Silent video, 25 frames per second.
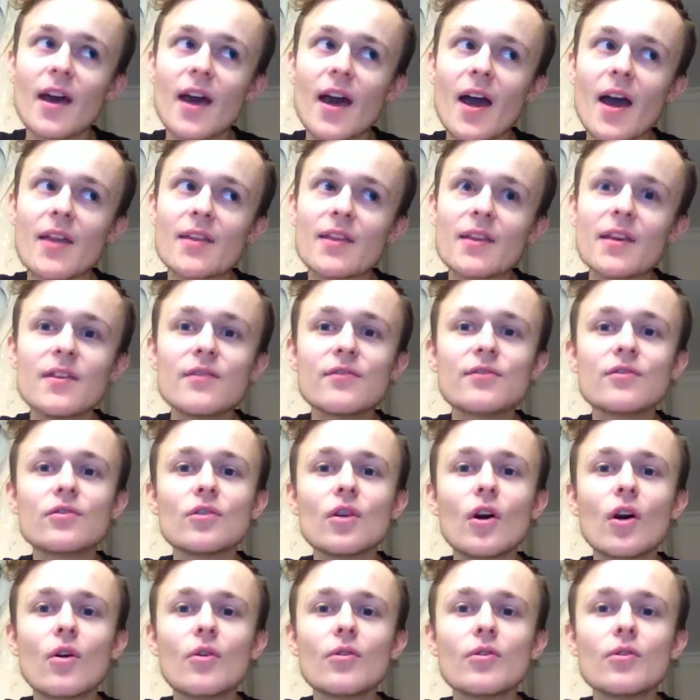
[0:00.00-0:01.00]
And even
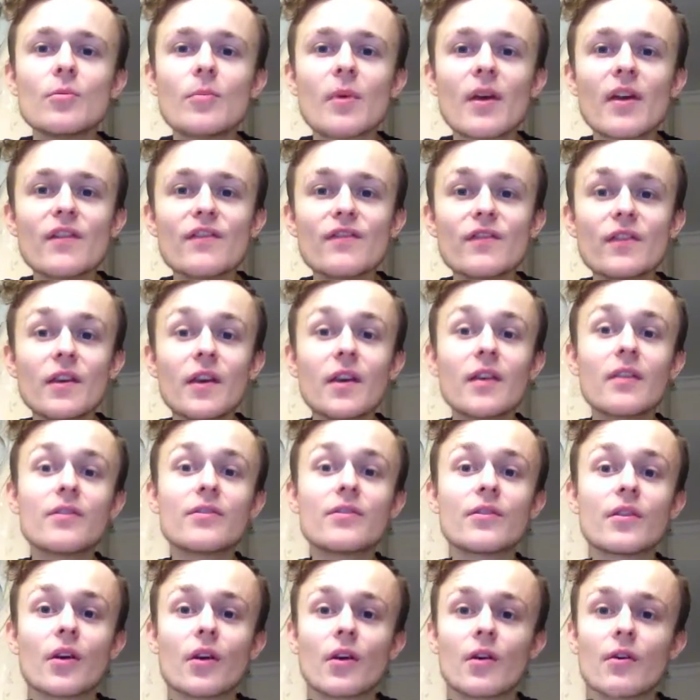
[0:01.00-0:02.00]
though you may think it's
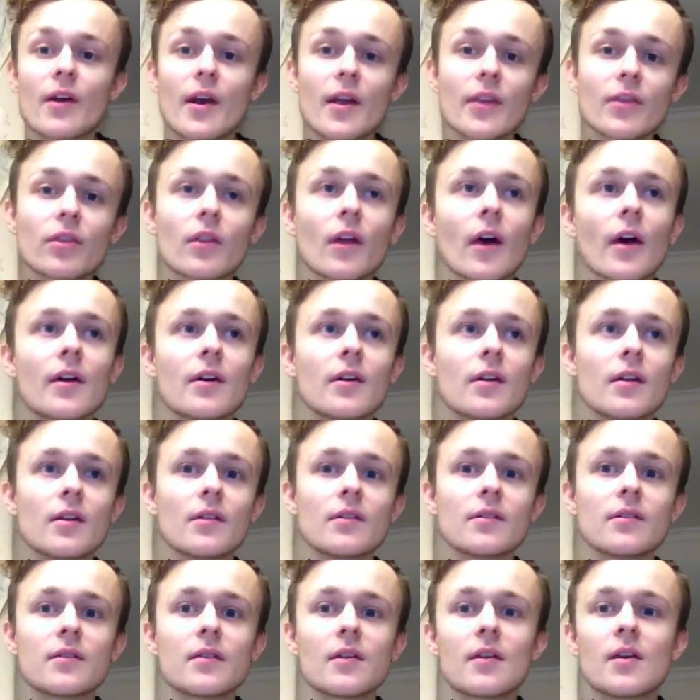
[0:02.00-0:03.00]
the correct
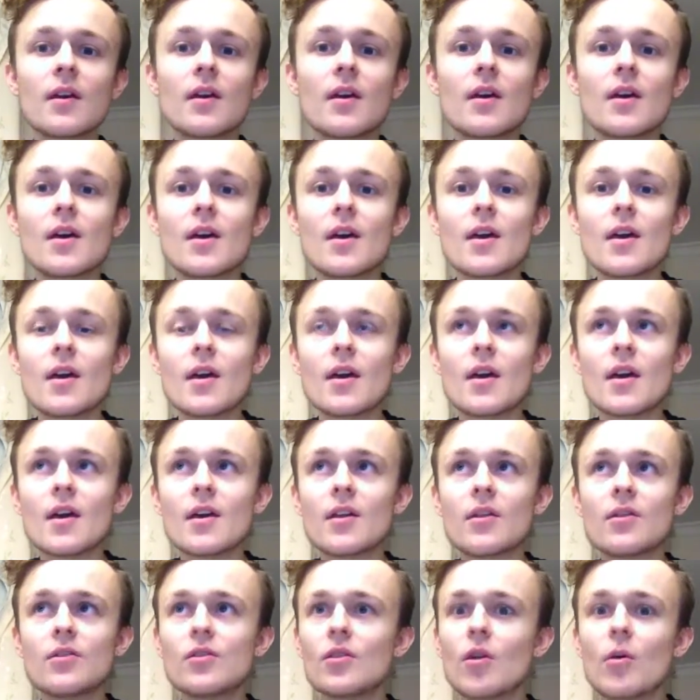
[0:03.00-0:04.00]
diet,
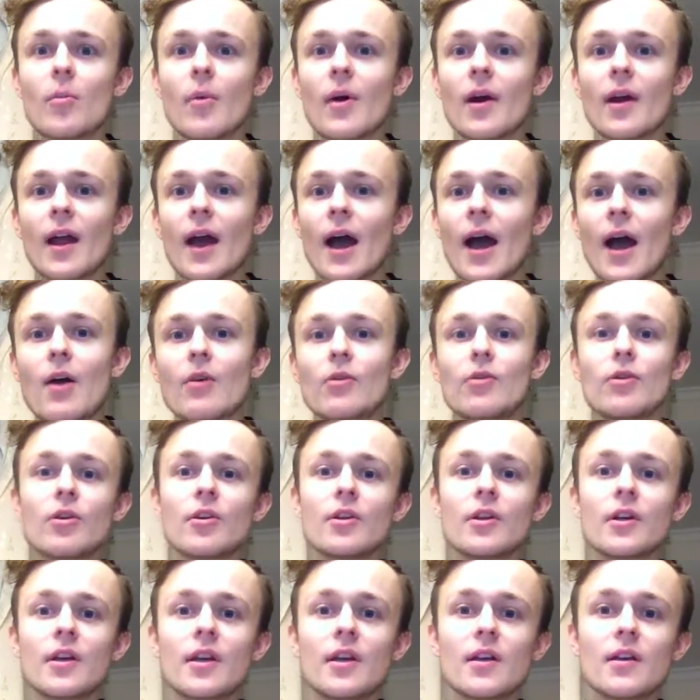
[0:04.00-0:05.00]
no matter how
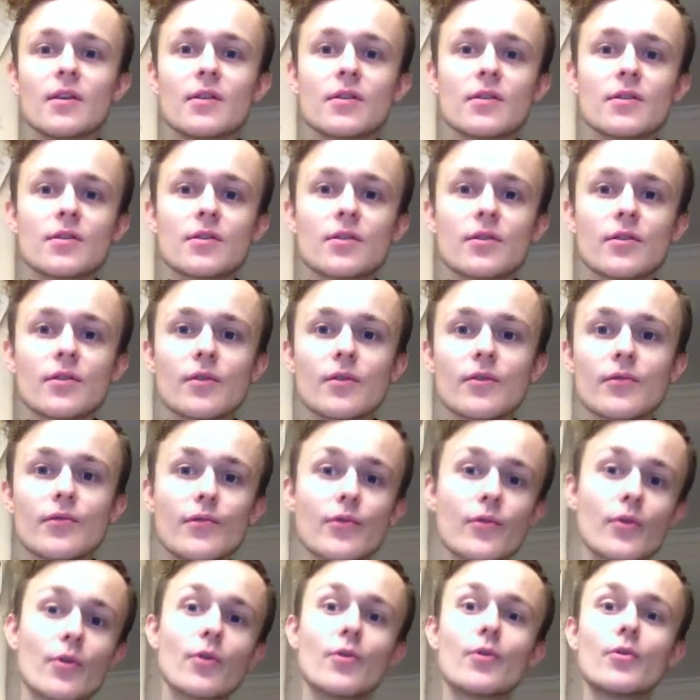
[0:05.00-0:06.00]
good it is,
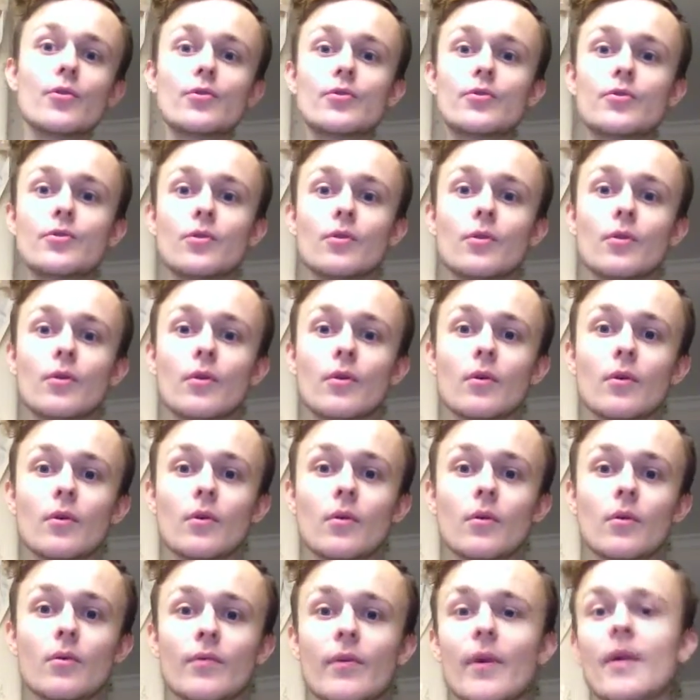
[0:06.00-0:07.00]
fruit
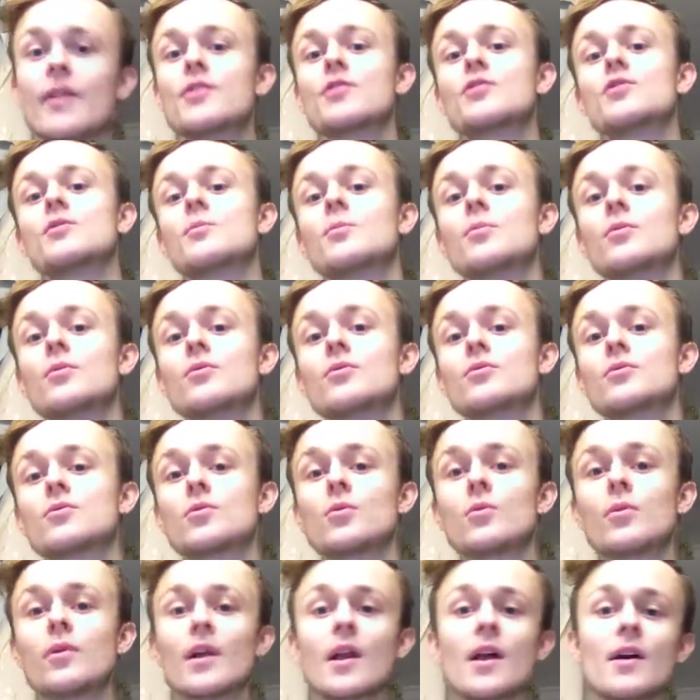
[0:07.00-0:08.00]
or vegetables
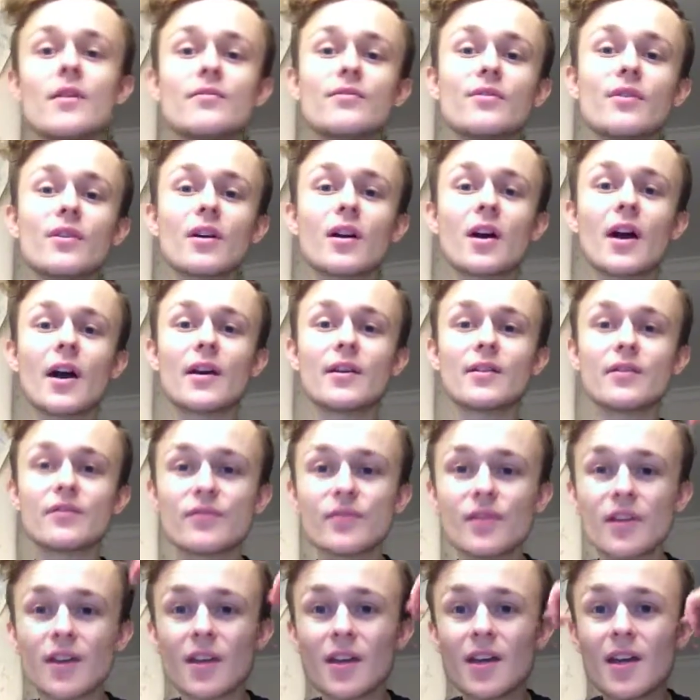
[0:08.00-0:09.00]
or whatever kind of
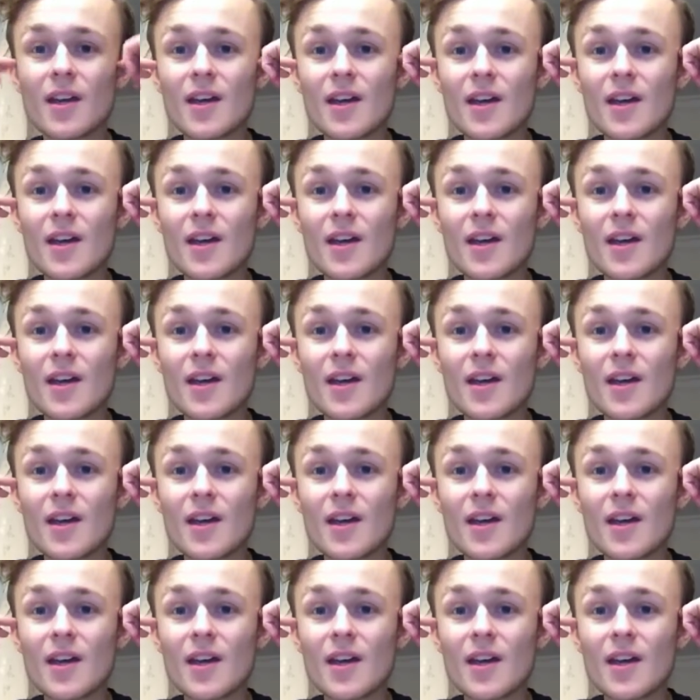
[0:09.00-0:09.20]
thing,